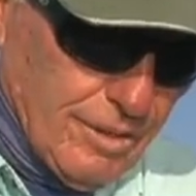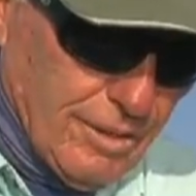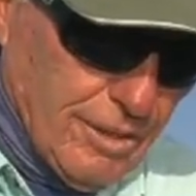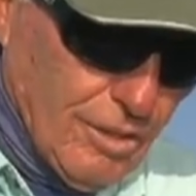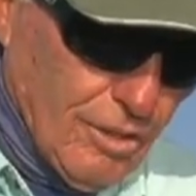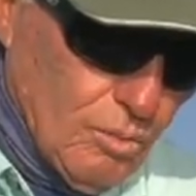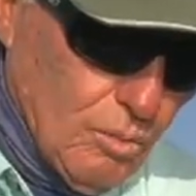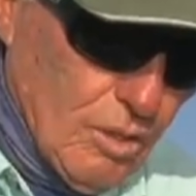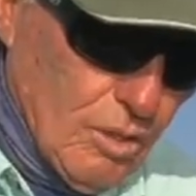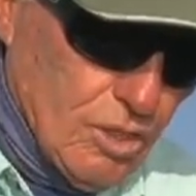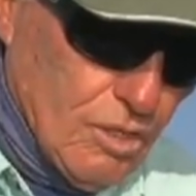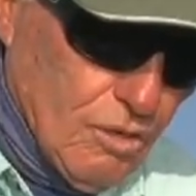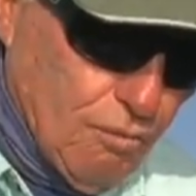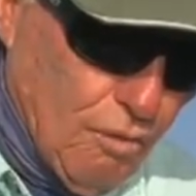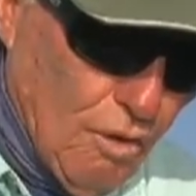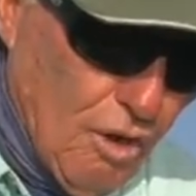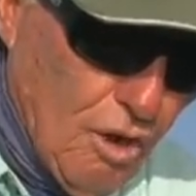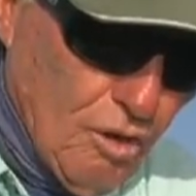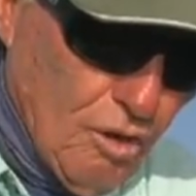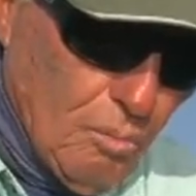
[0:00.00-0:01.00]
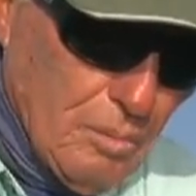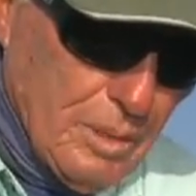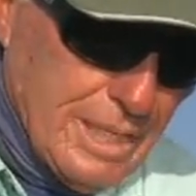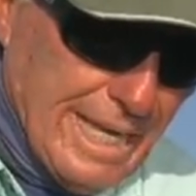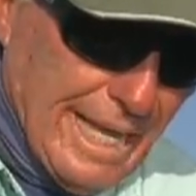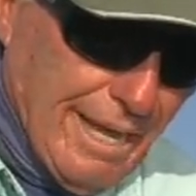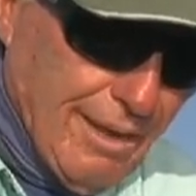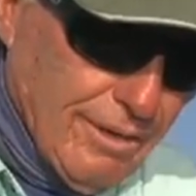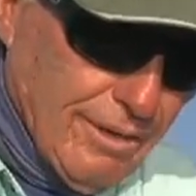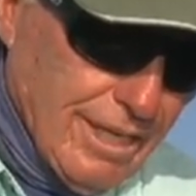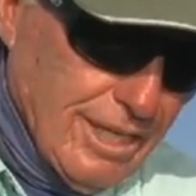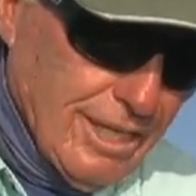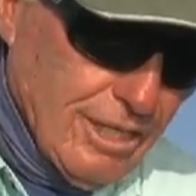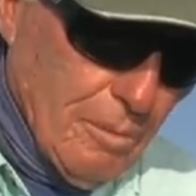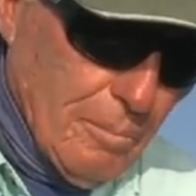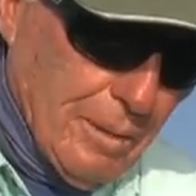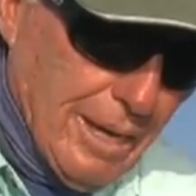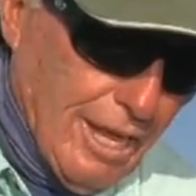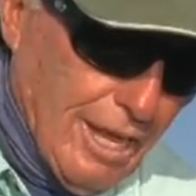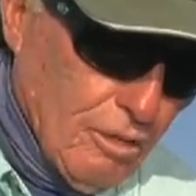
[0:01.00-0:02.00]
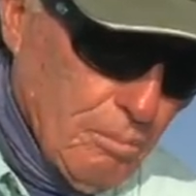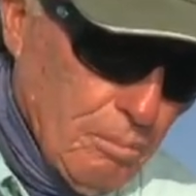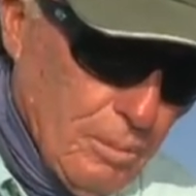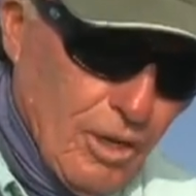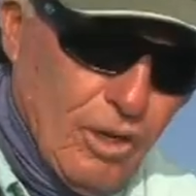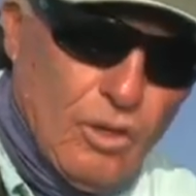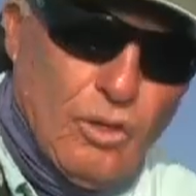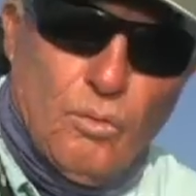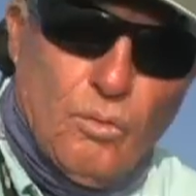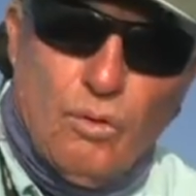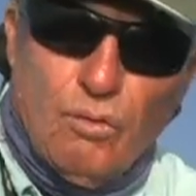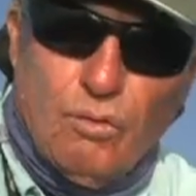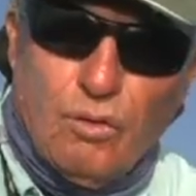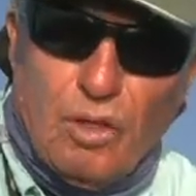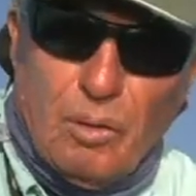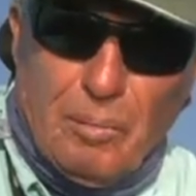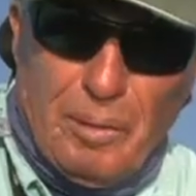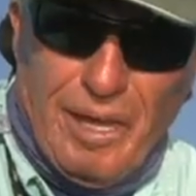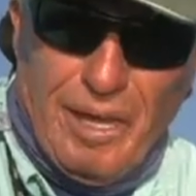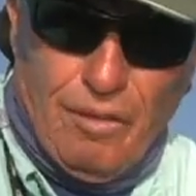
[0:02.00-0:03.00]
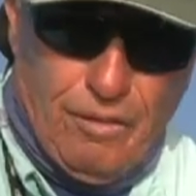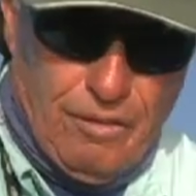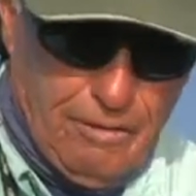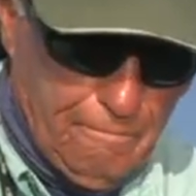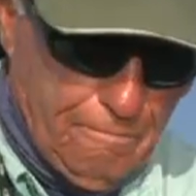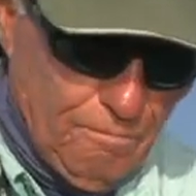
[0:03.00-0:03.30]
In other words, the frog will be down in their mouth, but on the roof of their mouth.